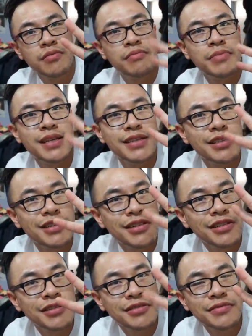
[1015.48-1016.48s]
peace
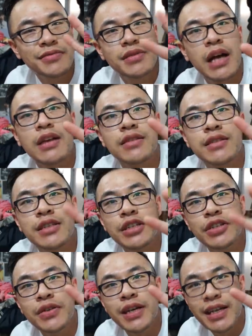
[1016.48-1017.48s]
y'all. I'll see
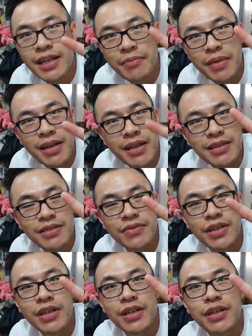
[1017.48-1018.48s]
you again in my next
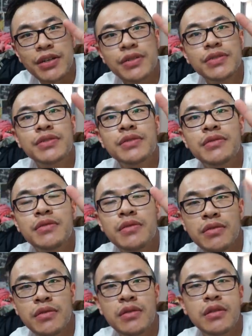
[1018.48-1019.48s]
video,
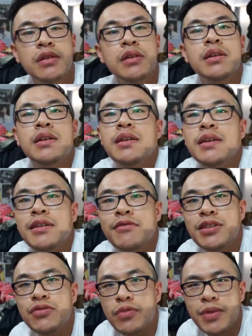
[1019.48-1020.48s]

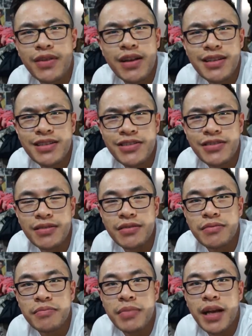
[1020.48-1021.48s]
which will be very soon,
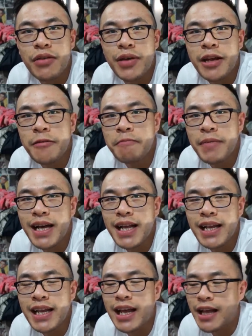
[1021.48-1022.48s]
by the way. But
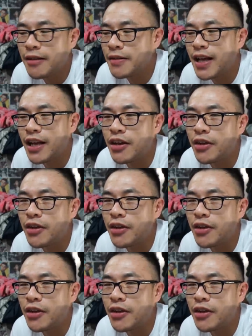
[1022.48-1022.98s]
yeah, I don't